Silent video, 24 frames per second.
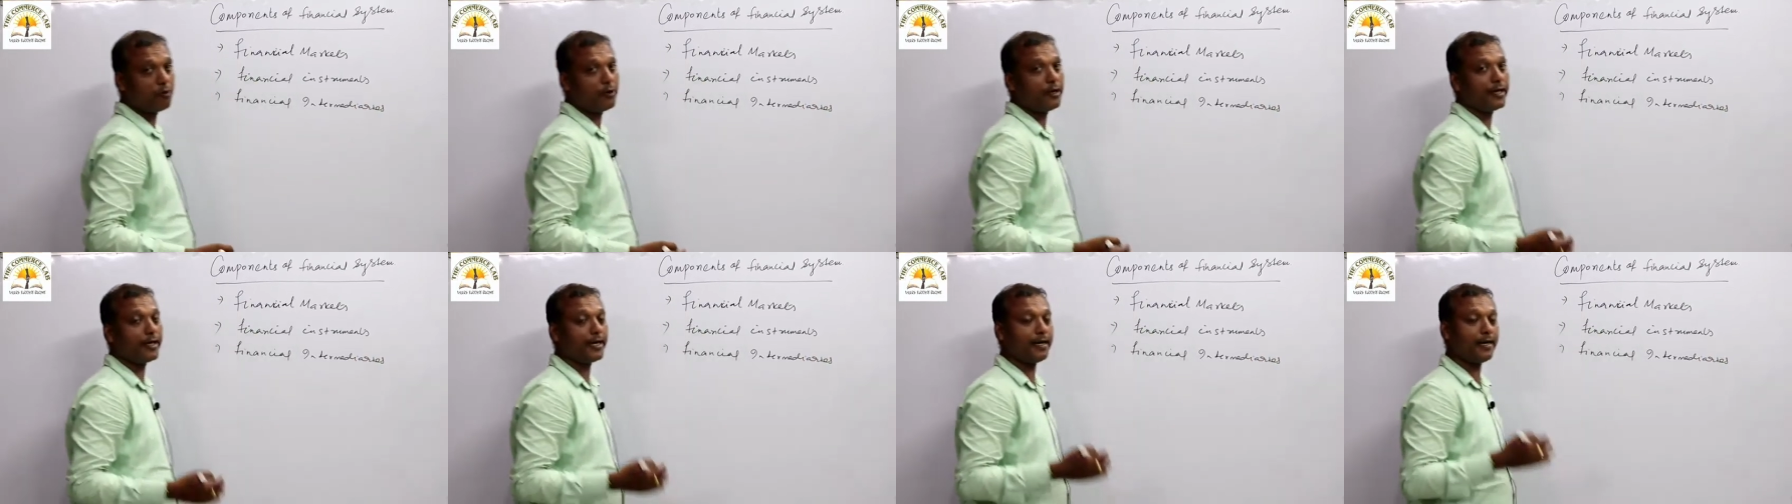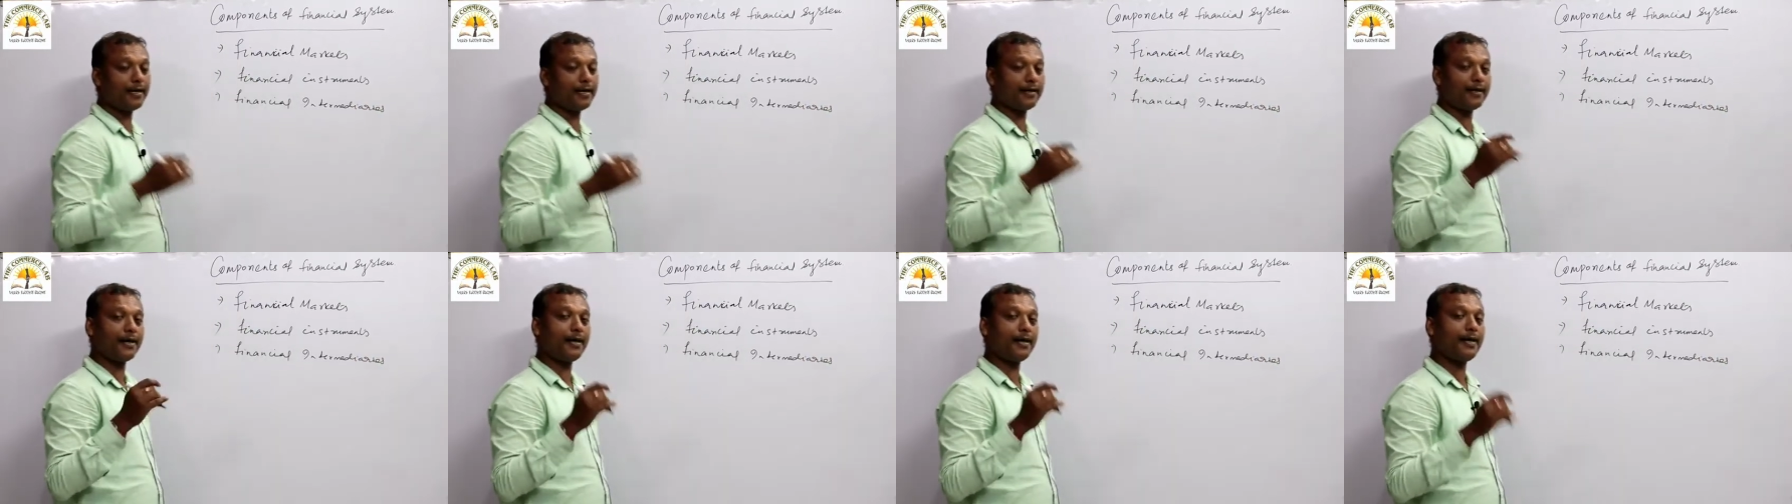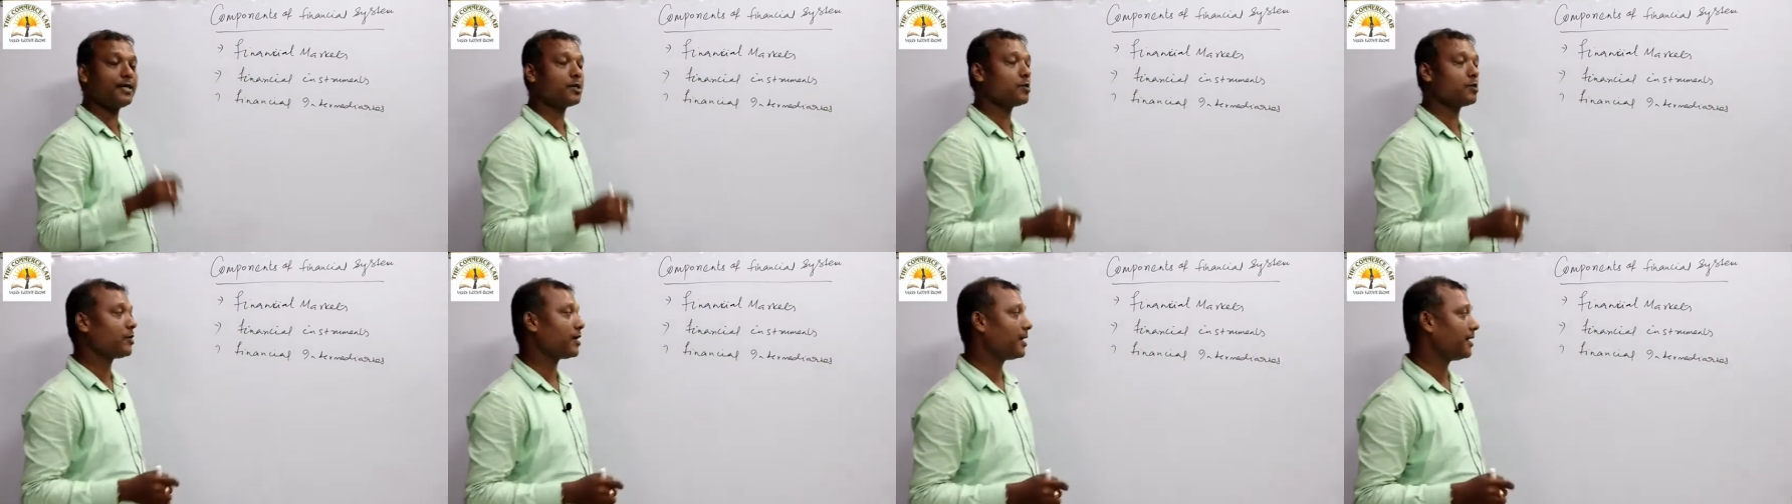We can
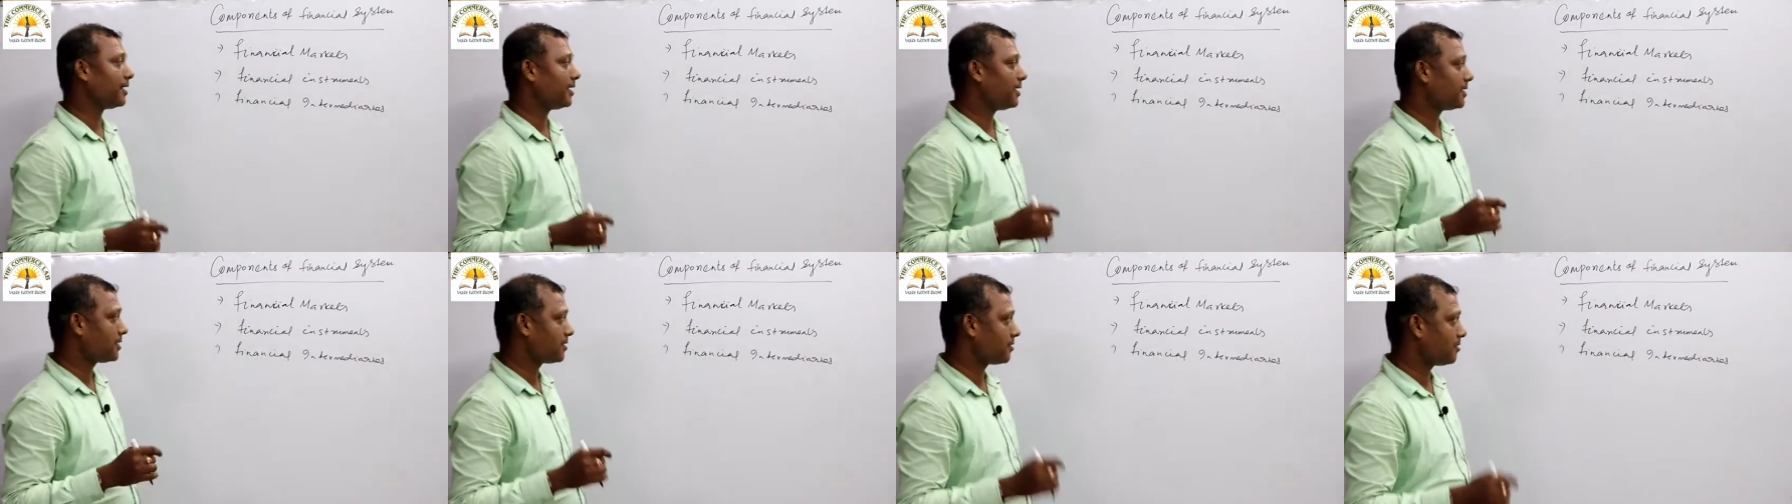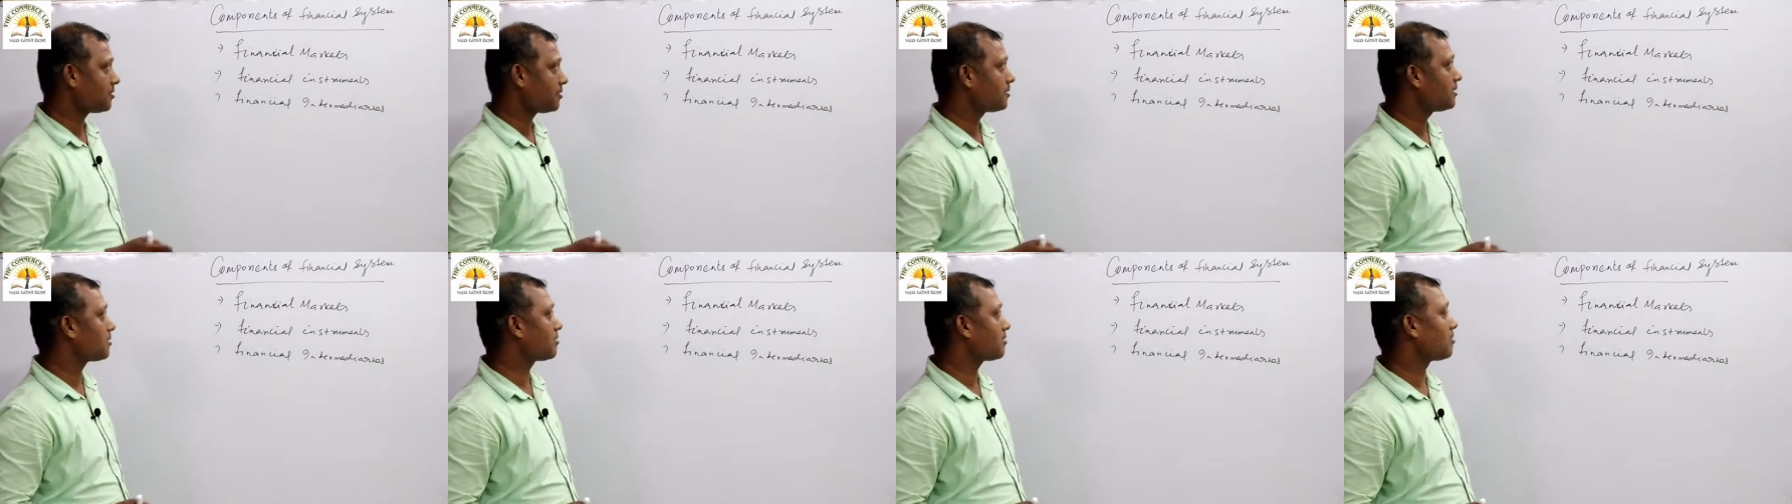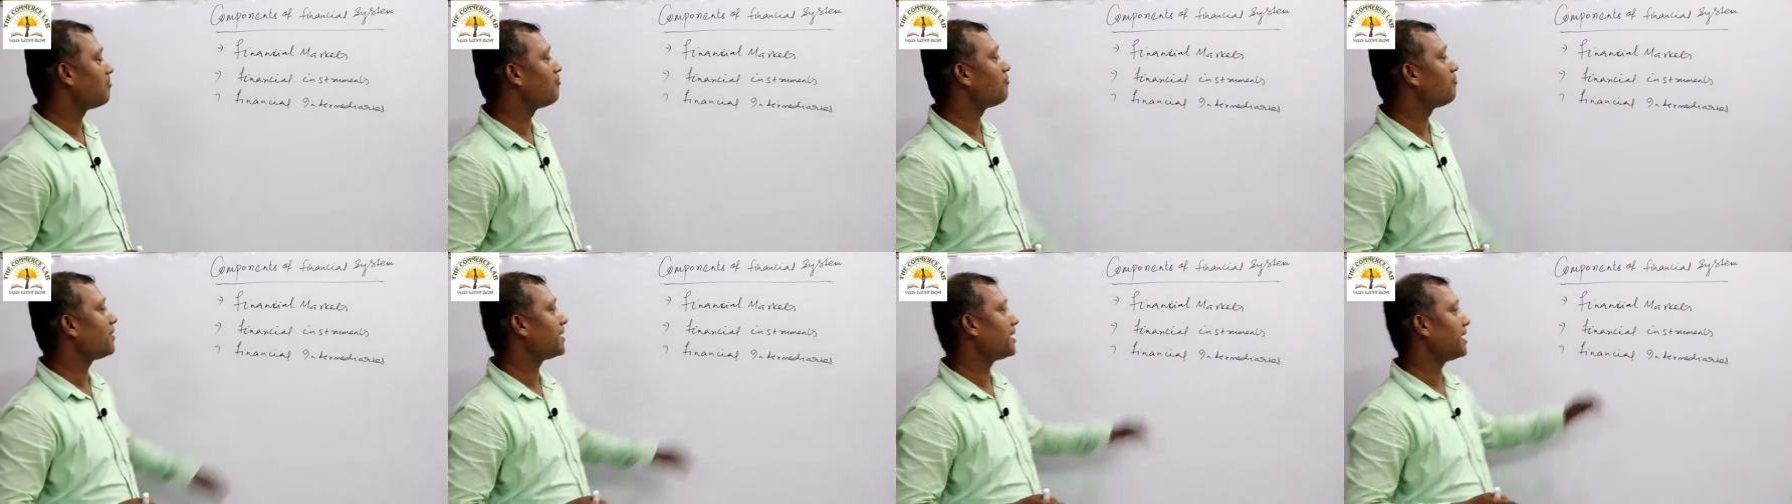analyze, we can discuss the
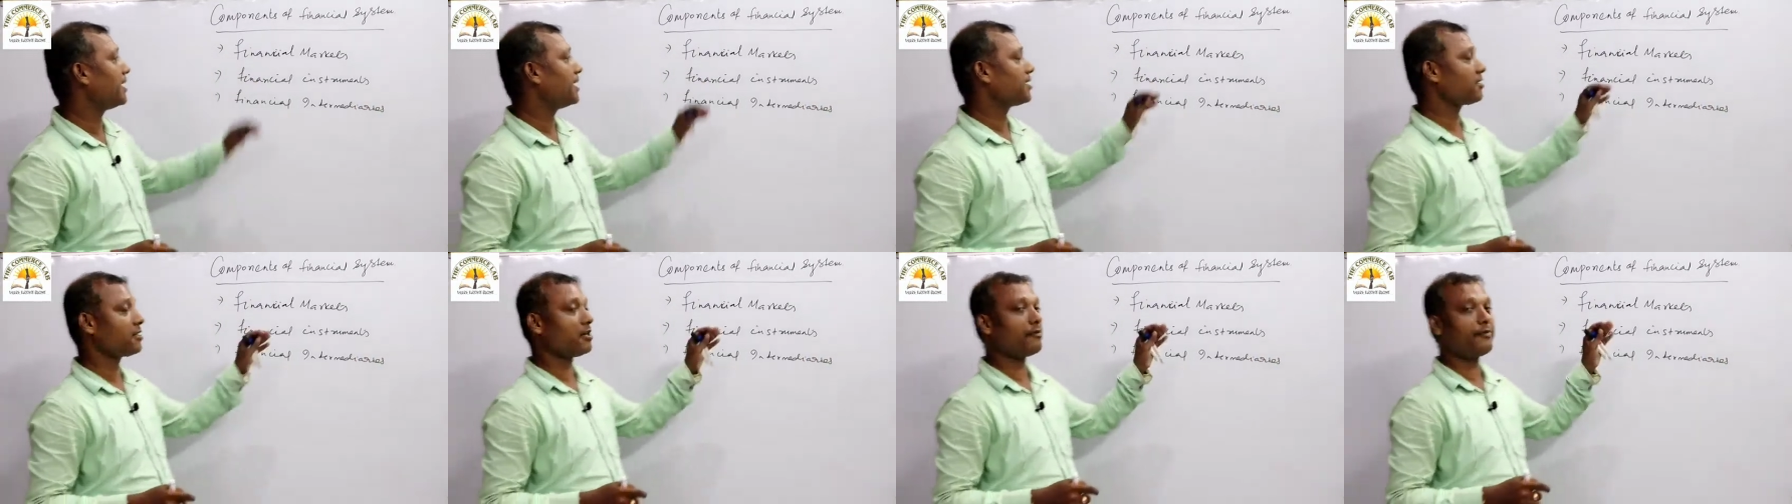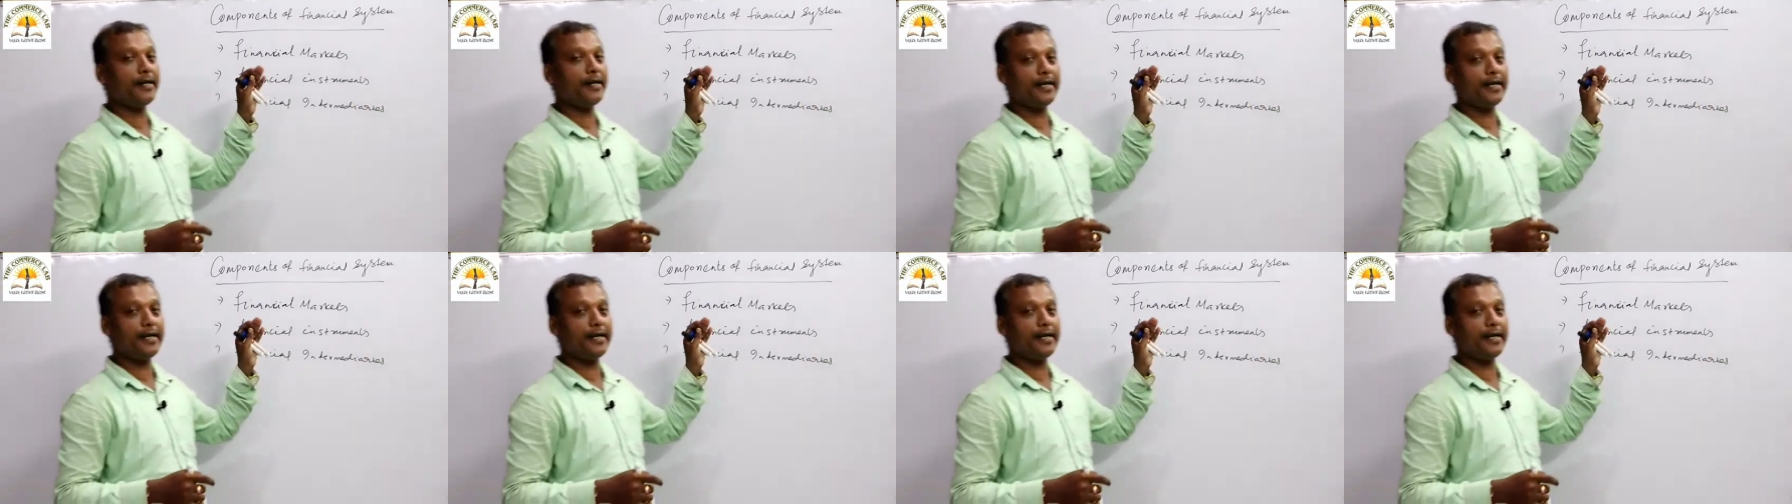components